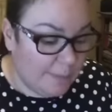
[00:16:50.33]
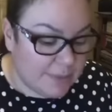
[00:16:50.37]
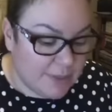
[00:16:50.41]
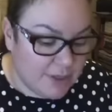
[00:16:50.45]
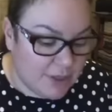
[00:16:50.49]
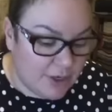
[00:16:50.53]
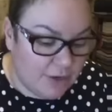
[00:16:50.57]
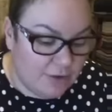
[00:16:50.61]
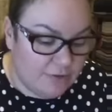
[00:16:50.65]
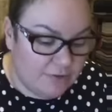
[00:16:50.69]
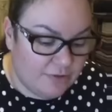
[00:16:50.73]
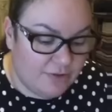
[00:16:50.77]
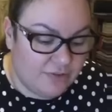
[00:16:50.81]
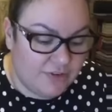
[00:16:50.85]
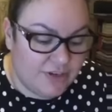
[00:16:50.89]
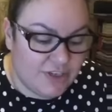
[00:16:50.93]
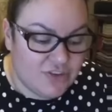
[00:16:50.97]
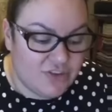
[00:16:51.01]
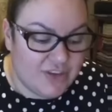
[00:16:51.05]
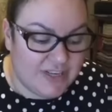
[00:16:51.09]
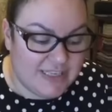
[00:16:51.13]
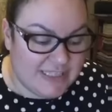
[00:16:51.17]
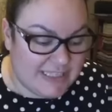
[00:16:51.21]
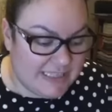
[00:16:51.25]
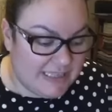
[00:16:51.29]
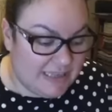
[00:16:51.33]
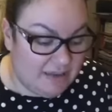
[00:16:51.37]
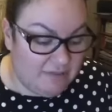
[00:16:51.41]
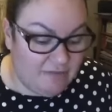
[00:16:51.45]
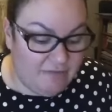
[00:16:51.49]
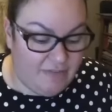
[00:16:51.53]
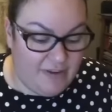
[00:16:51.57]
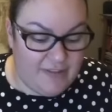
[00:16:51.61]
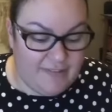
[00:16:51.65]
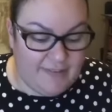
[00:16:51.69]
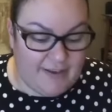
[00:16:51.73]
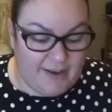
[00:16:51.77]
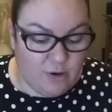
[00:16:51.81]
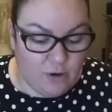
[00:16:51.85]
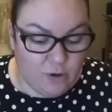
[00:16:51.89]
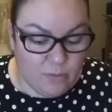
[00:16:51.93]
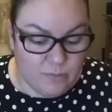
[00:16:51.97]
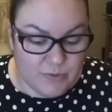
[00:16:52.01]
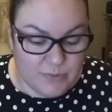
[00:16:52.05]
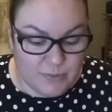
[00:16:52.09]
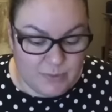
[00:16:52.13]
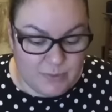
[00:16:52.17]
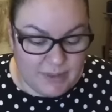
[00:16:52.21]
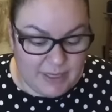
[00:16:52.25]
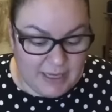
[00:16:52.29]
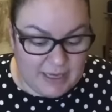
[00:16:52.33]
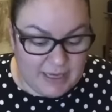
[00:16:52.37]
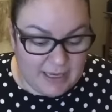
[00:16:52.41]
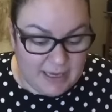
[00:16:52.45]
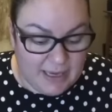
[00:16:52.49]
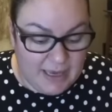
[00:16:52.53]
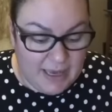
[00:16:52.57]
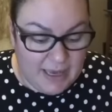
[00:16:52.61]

You know, if you're interested in the fact that comes with it,